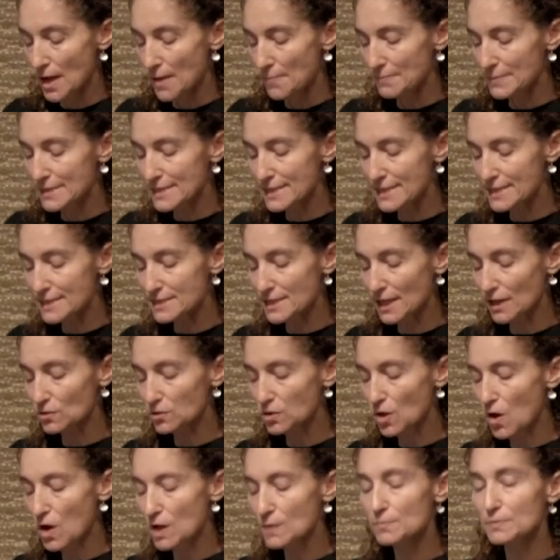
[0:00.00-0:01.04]
Matisse had
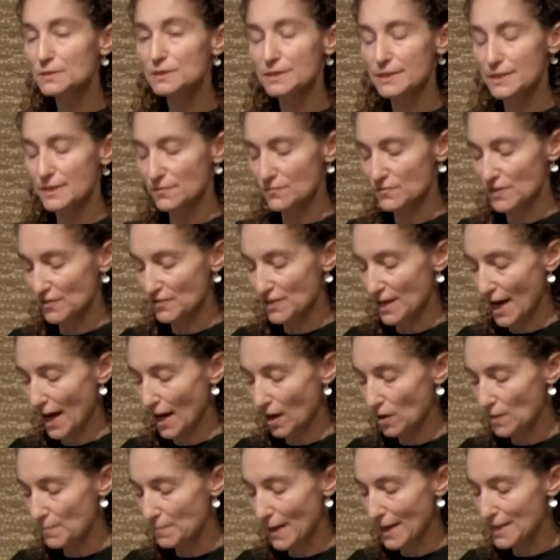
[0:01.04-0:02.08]
long believed that the
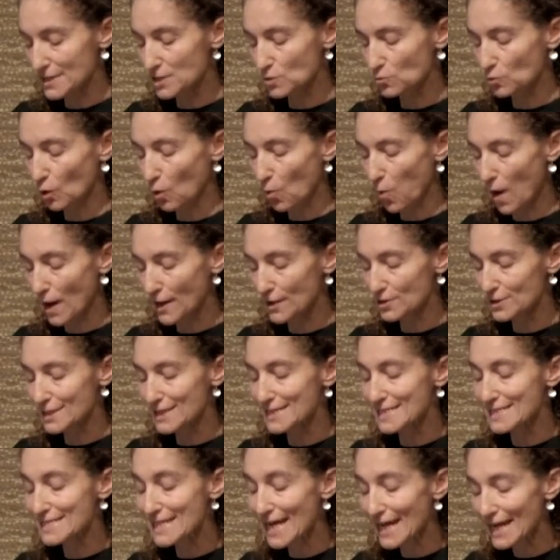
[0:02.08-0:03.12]
arabesque required
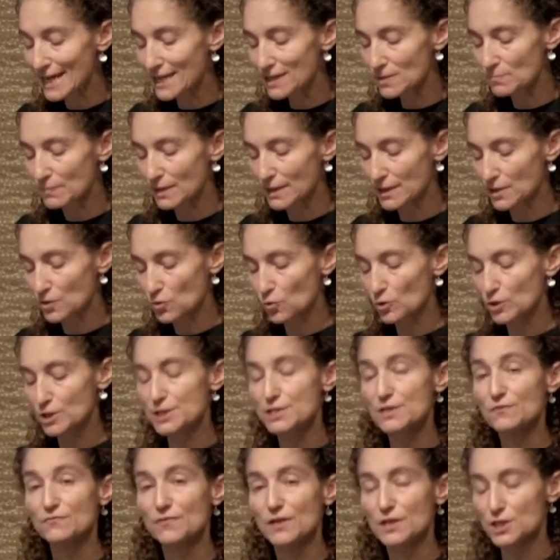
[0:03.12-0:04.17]
containment in order
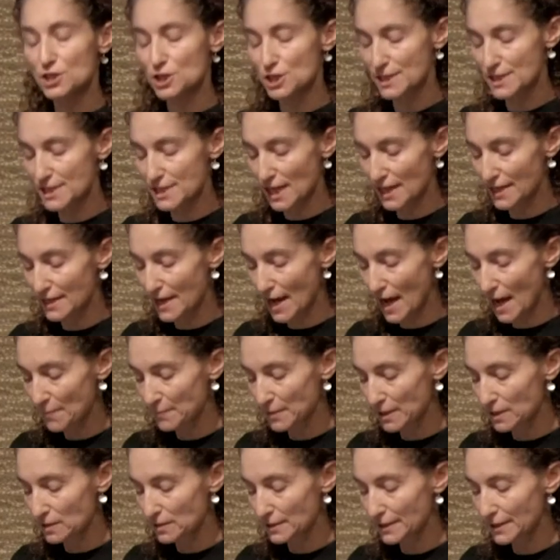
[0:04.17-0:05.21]
to function
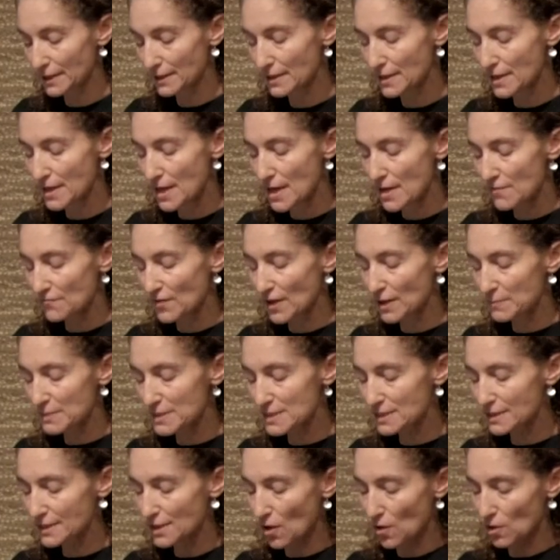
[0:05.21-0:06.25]
dynamically,
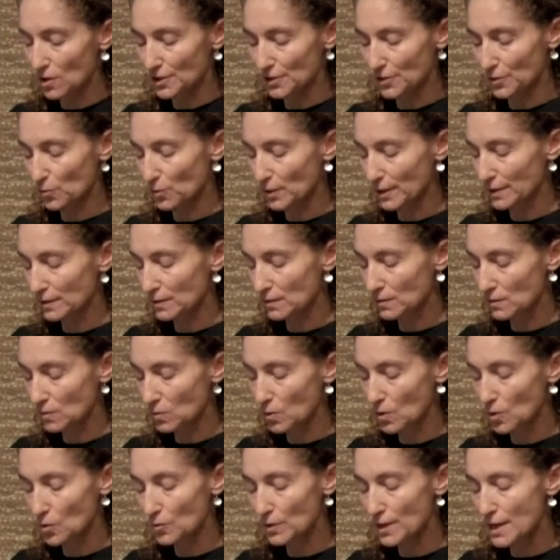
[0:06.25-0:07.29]
famously arguing,
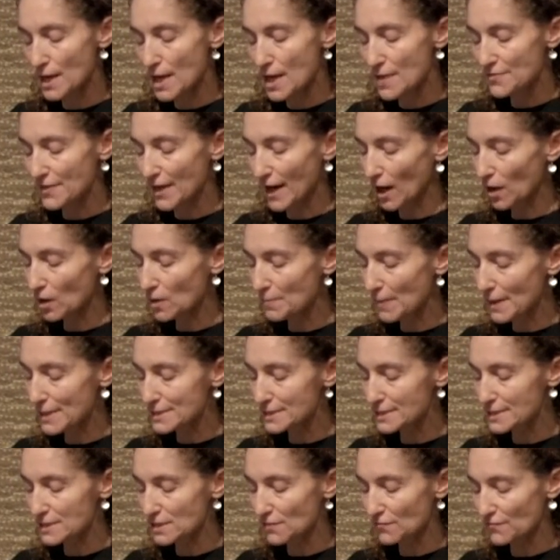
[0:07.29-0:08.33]
quote, "The
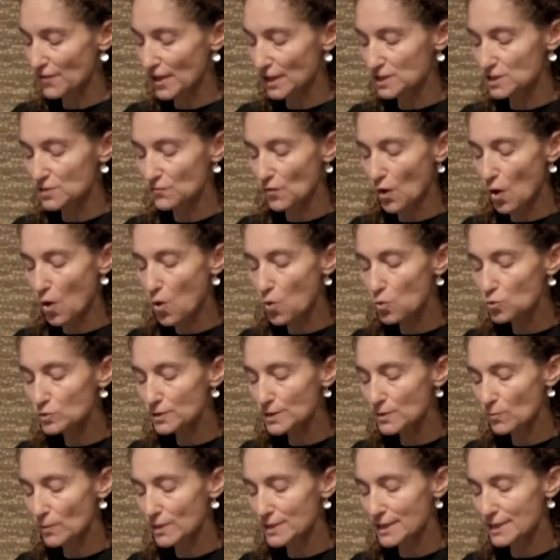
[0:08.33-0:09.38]
arabesque is effective
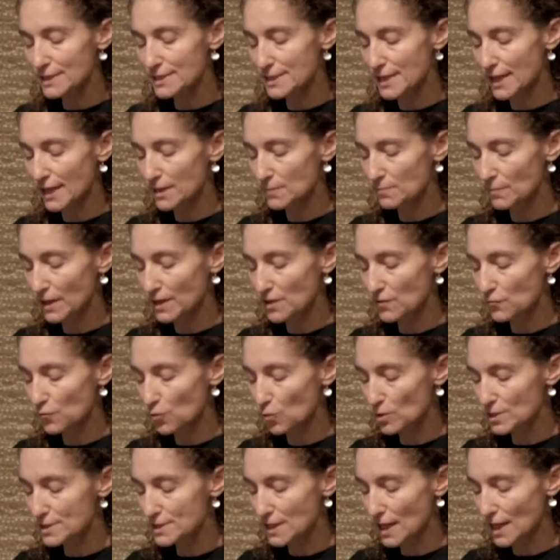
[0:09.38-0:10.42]
only when contained by the
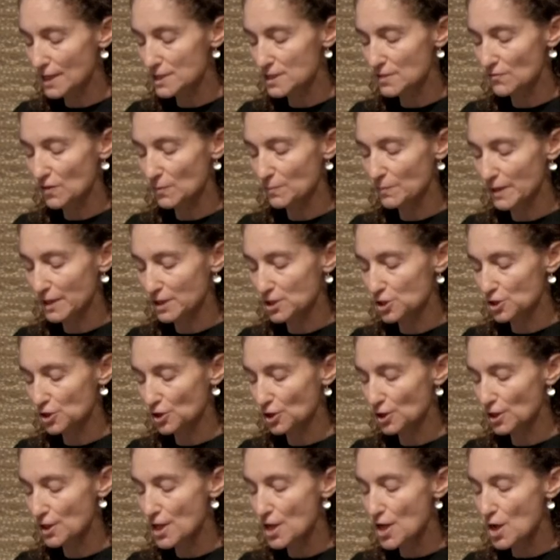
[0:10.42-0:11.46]
four sides of the
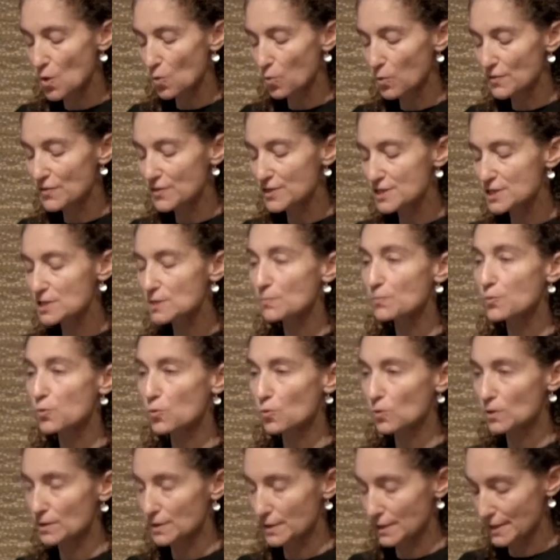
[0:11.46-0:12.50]
picture. With this
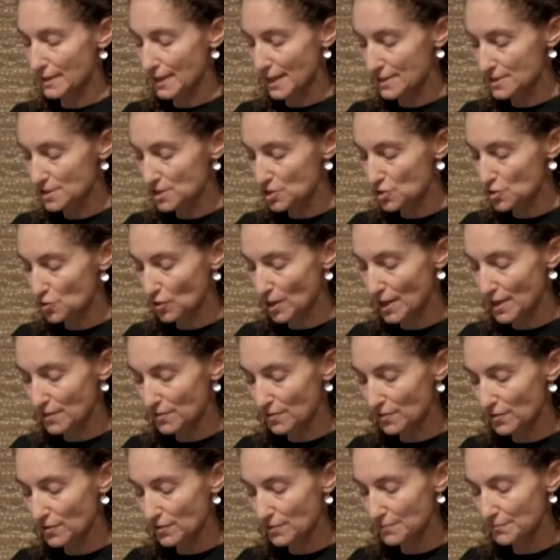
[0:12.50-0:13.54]
support, it has
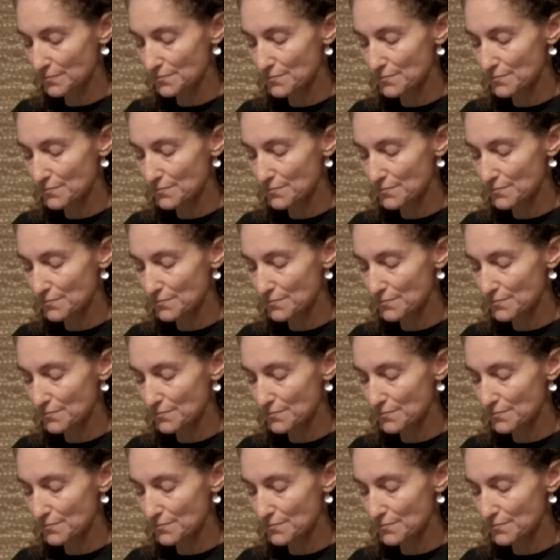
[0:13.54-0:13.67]
strength."